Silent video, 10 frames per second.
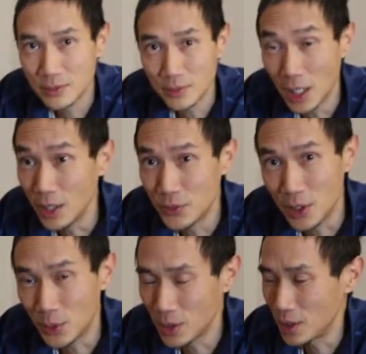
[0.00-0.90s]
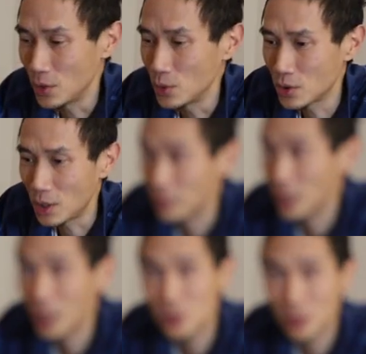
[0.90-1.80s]
live, single continuous shot. But
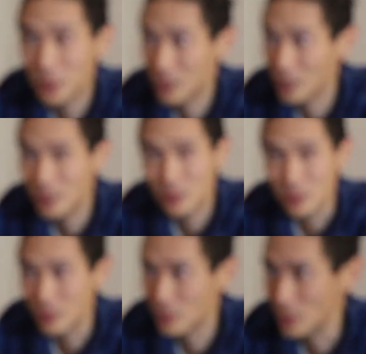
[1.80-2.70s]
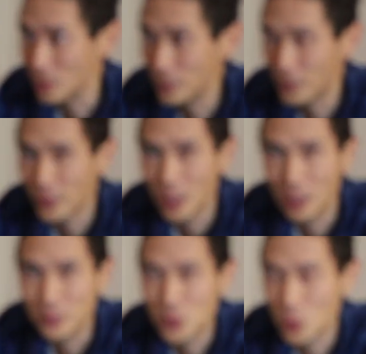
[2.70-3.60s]
actually, I'm going to teach this to you.
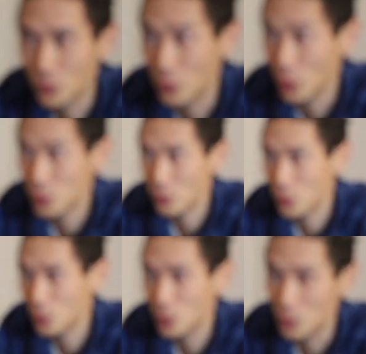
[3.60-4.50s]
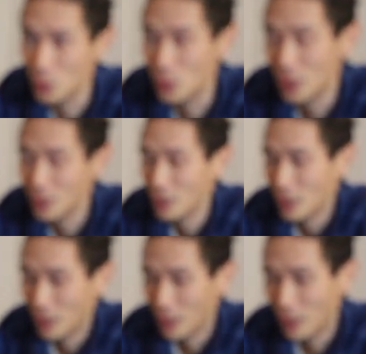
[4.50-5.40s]
So for those of you who
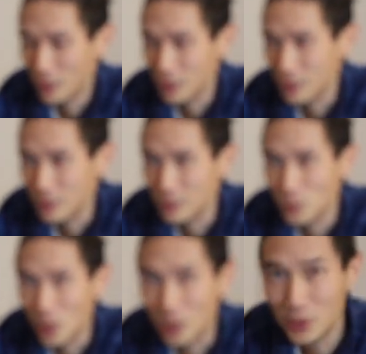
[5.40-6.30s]
want to